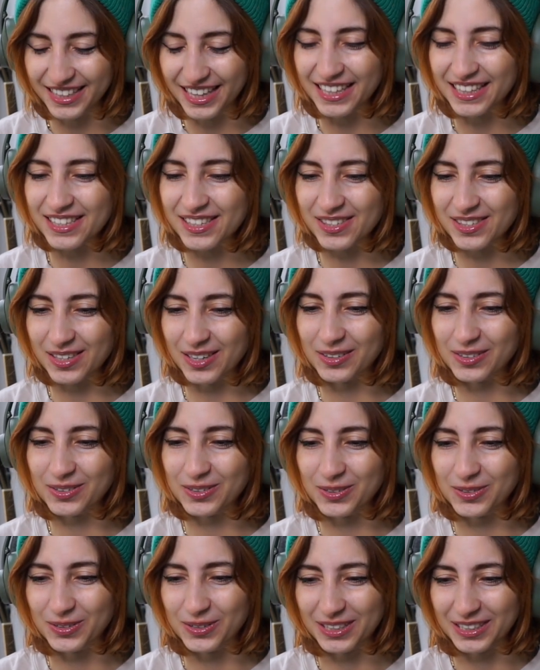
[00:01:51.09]
That is so
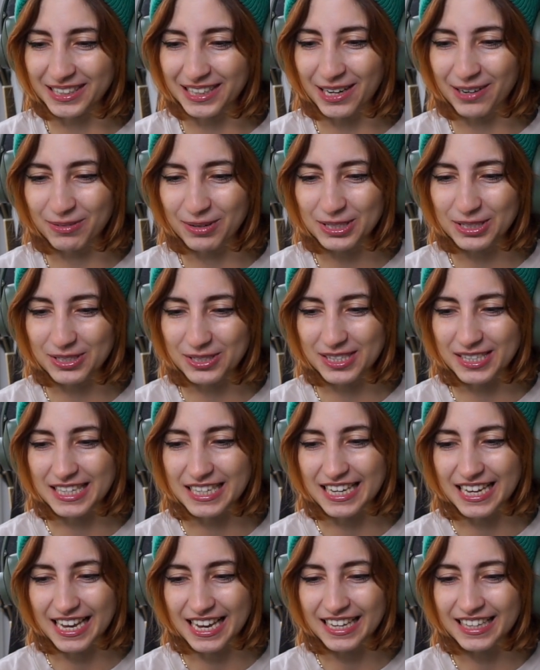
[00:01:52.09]
cool. I can't wait to
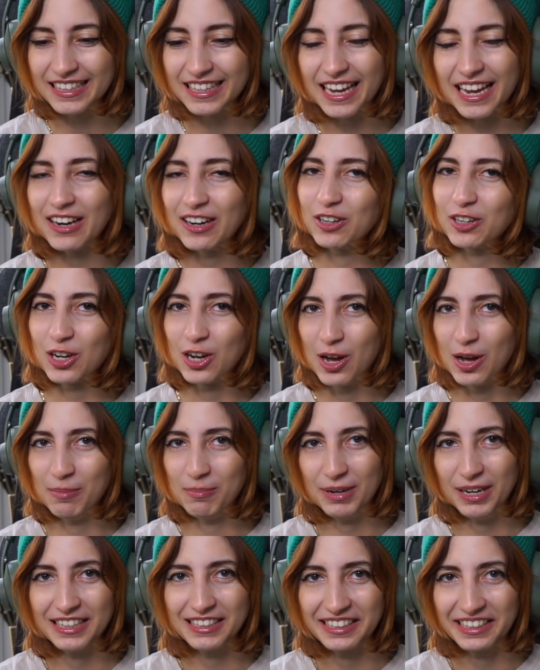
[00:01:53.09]
see in-air
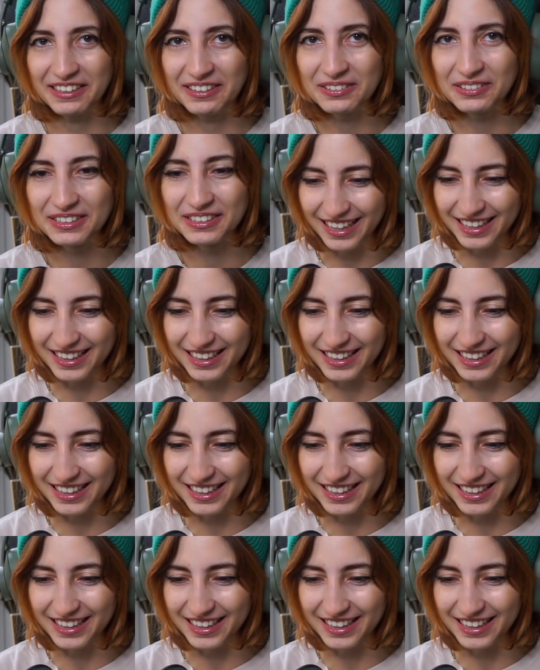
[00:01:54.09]
combat now.